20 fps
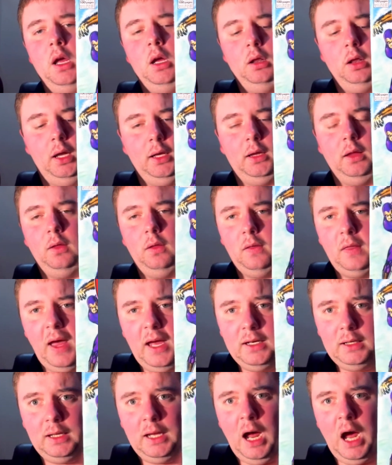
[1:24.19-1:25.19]
Like,
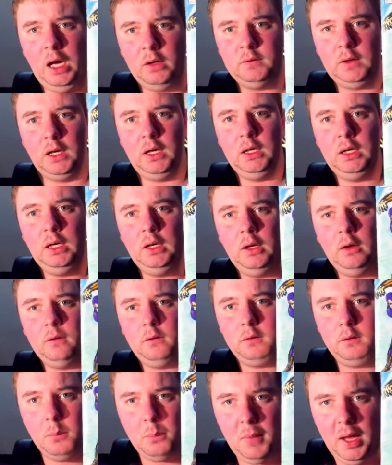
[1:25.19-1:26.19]
that cover,
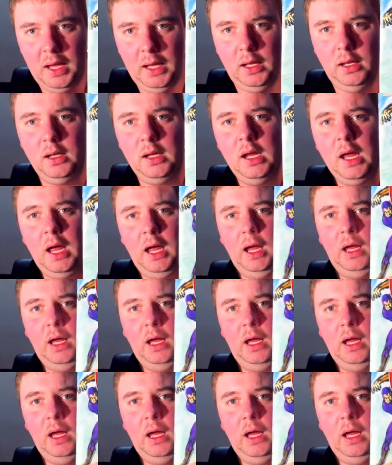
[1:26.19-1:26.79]
for me,